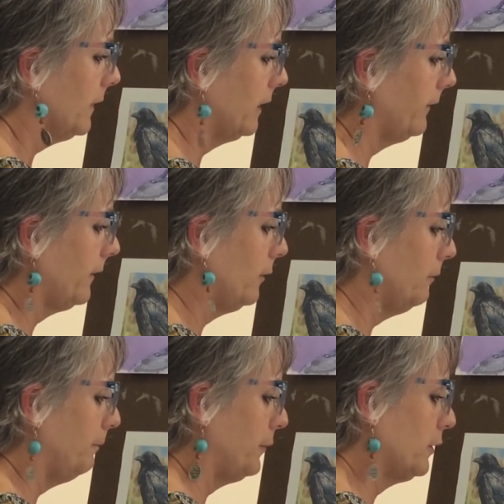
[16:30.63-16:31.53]
nice
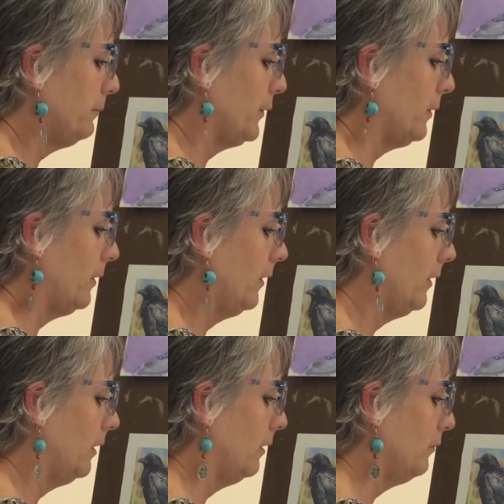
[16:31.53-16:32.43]
little purple
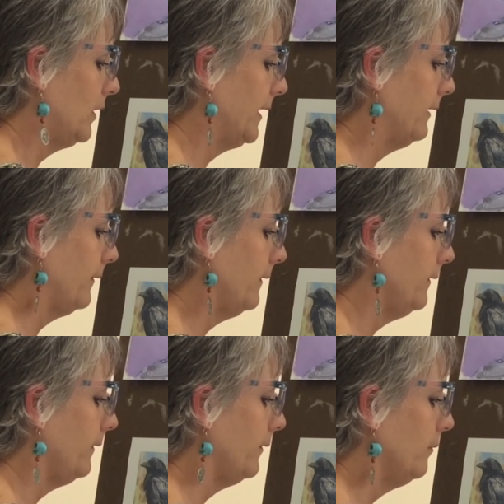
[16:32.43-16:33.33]

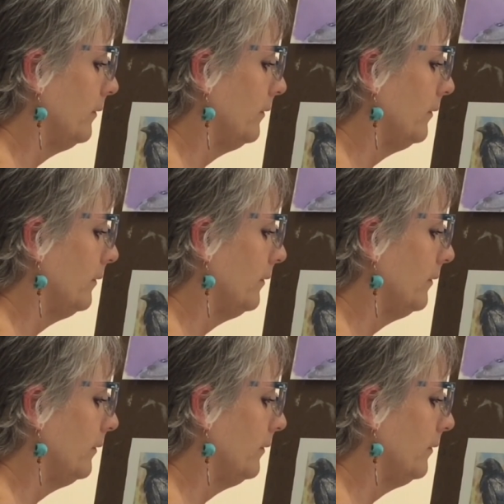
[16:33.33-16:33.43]
places.